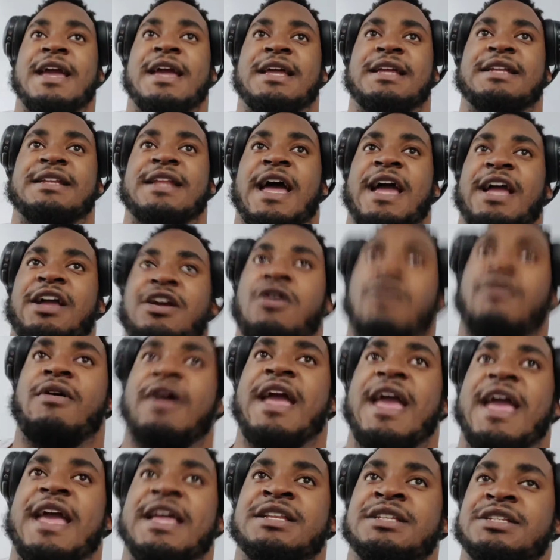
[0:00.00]
And I
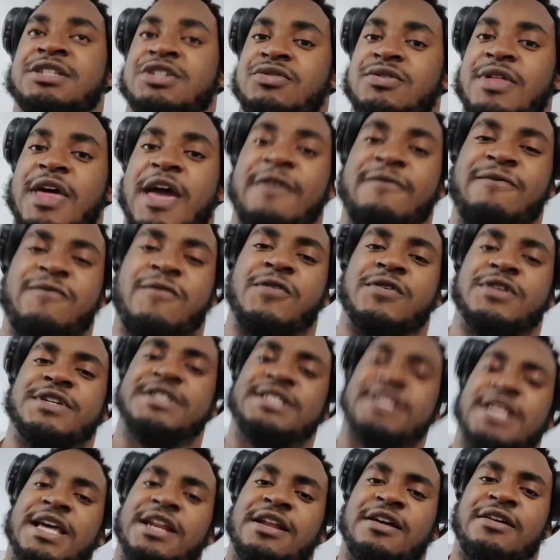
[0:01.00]
go ahead and do that for a
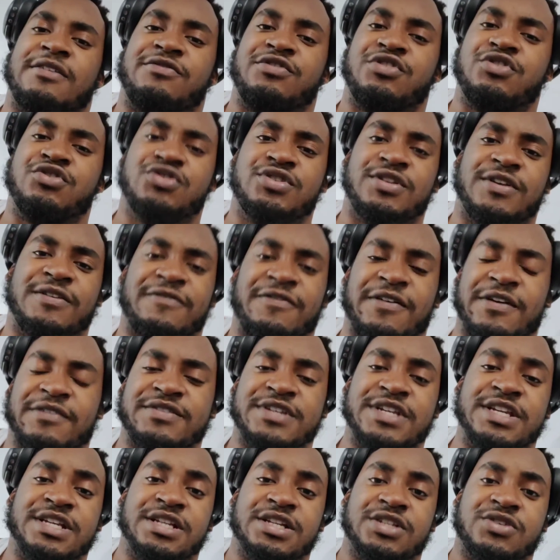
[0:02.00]
set of usually
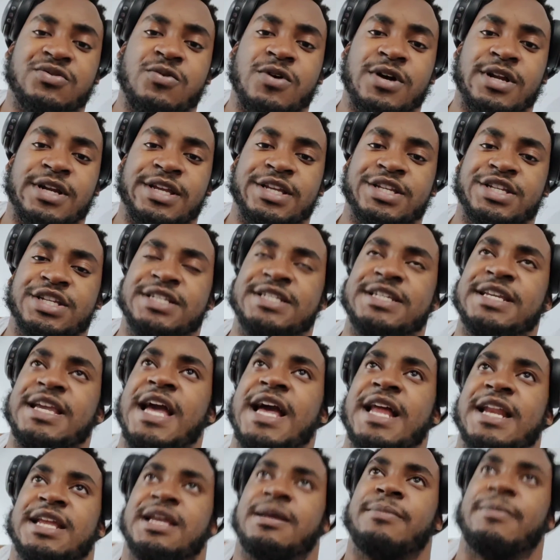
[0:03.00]
15 to 20 just to
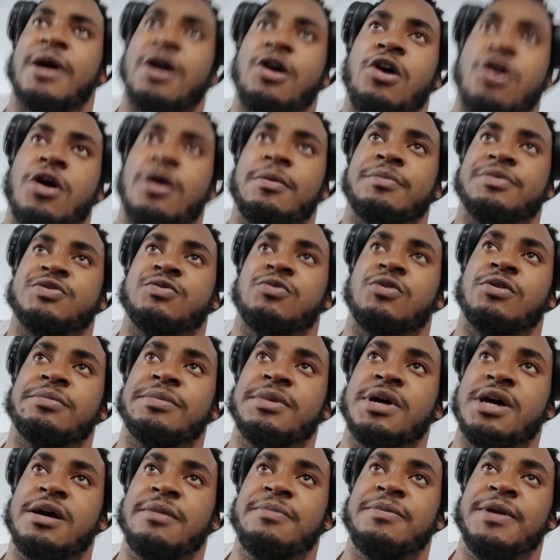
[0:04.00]
kind of get my arms
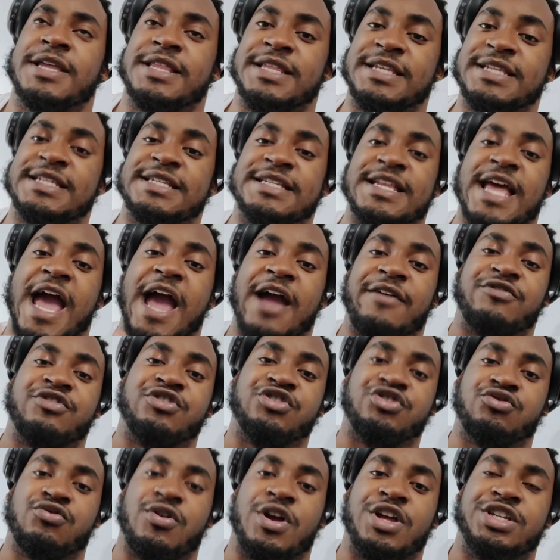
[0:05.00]
warmed up. And this is
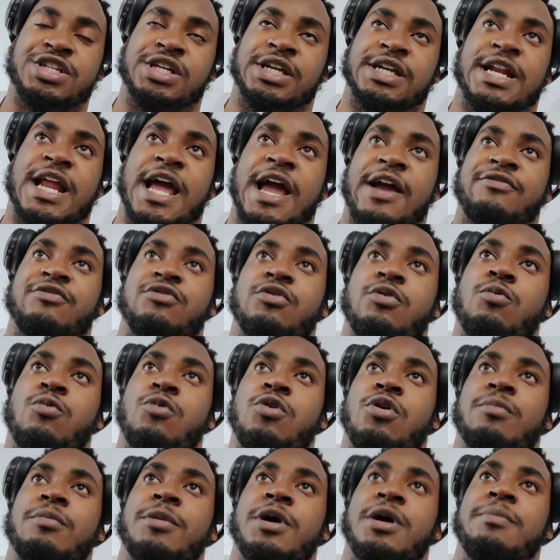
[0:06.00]
after stretching and after
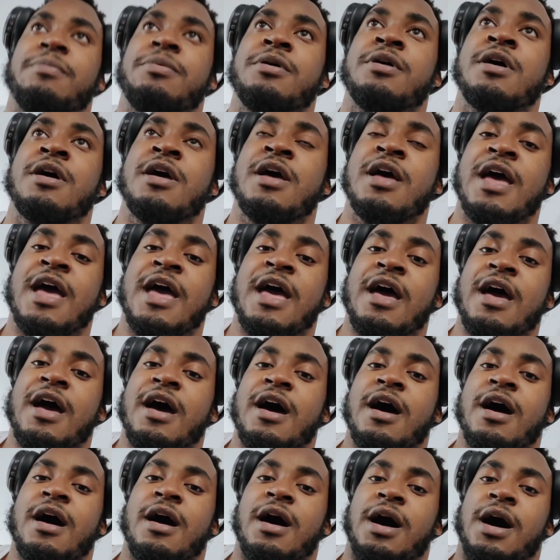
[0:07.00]
a warm up.
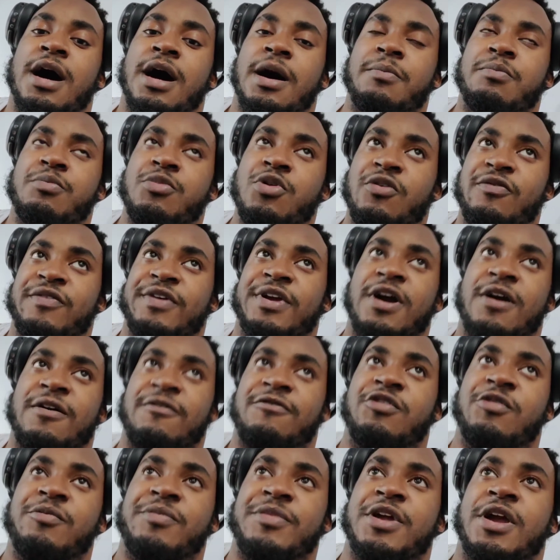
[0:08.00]
Moving
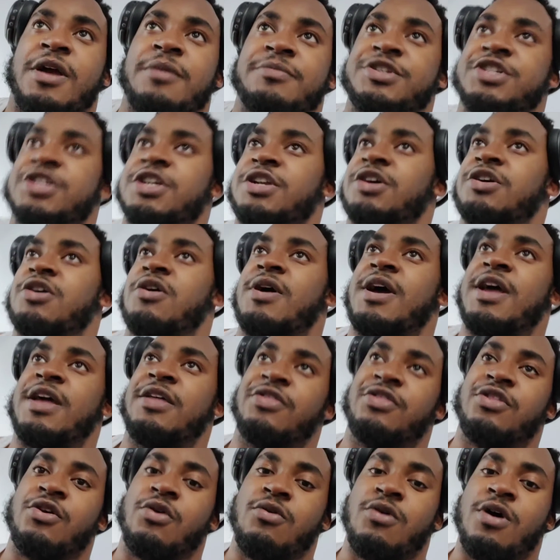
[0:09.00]
on from there, I'm just going to go
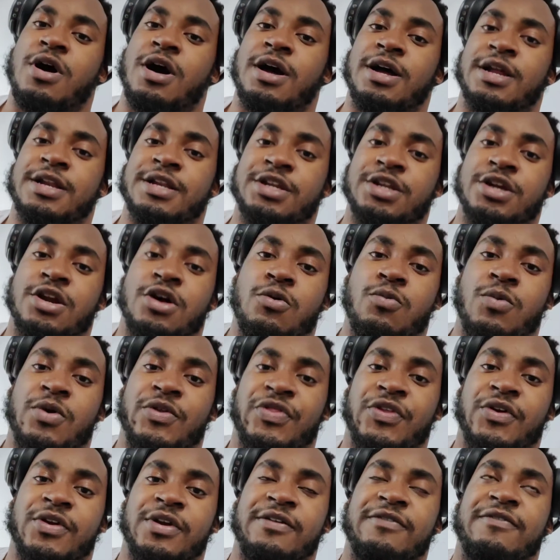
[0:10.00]
ahead and throw on,
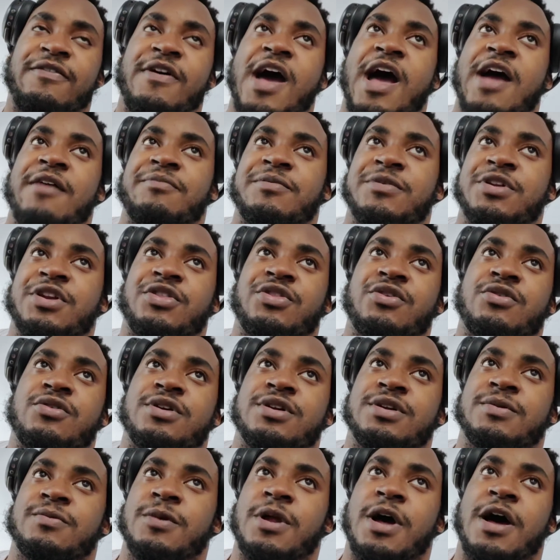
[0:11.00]
135. I'm going to
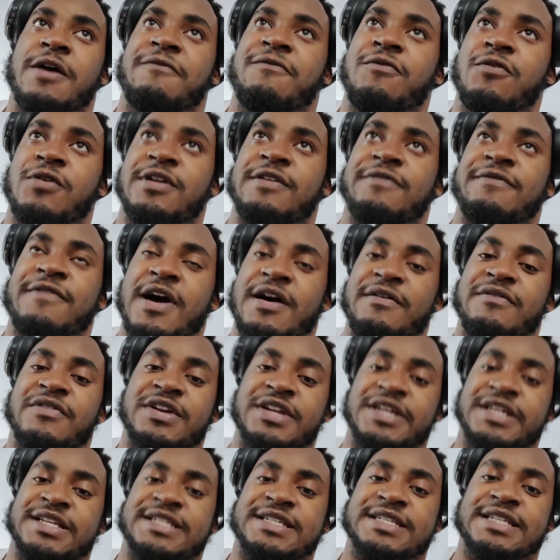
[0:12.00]
throw on a 45
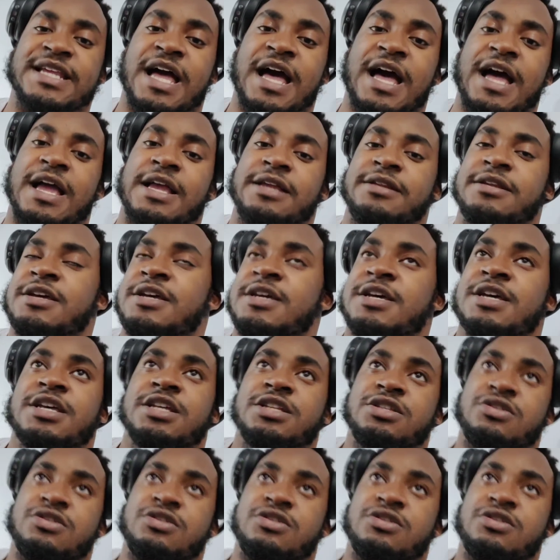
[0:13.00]
on each side.